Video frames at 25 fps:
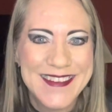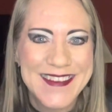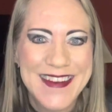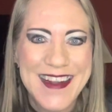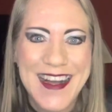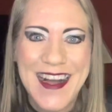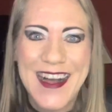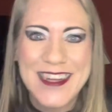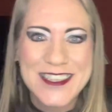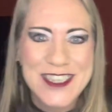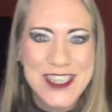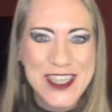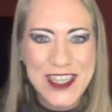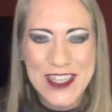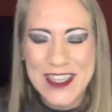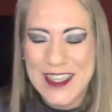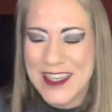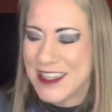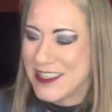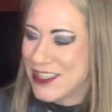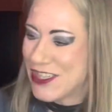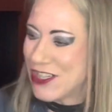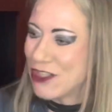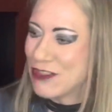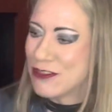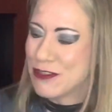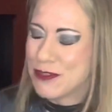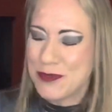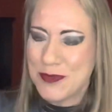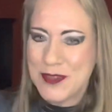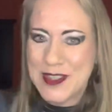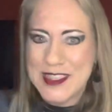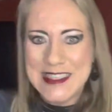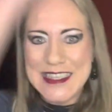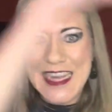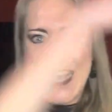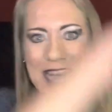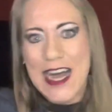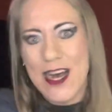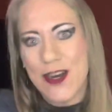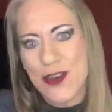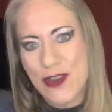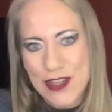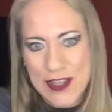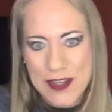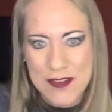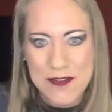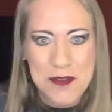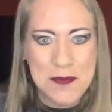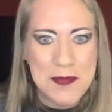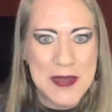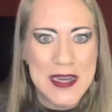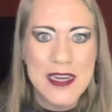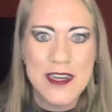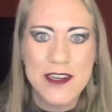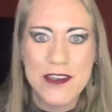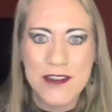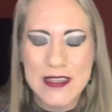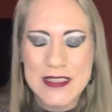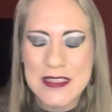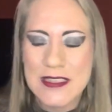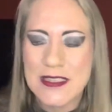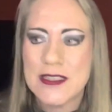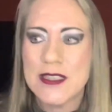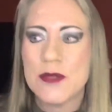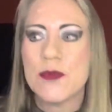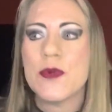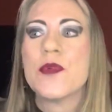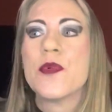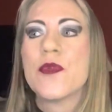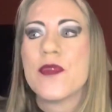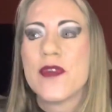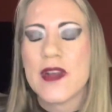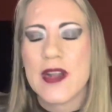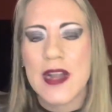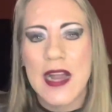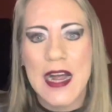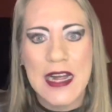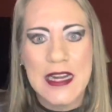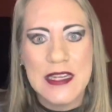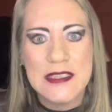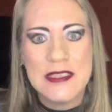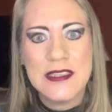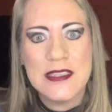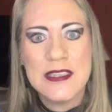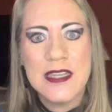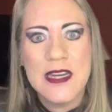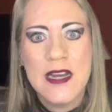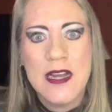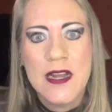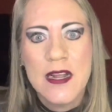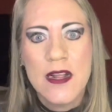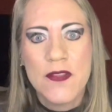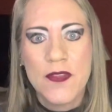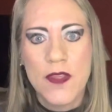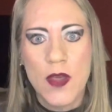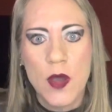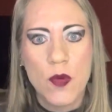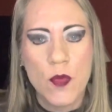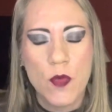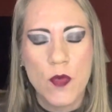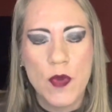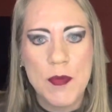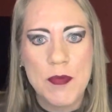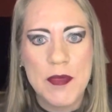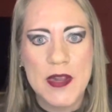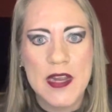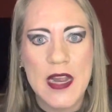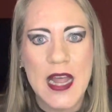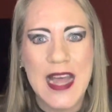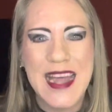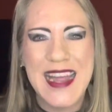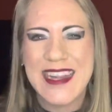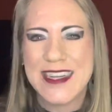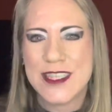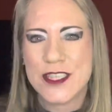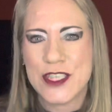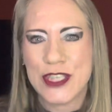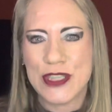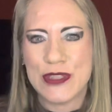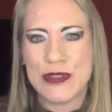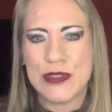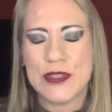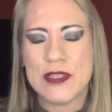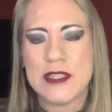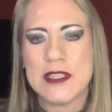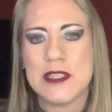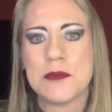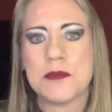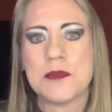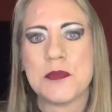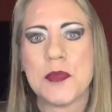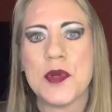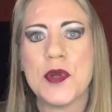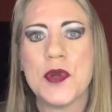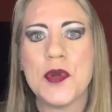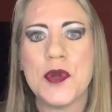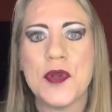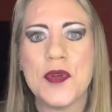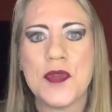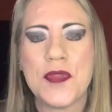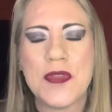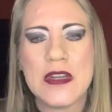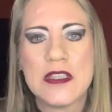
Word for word: God cho- chose ones out of the matrix, and then we realize that we've been lied to since birth.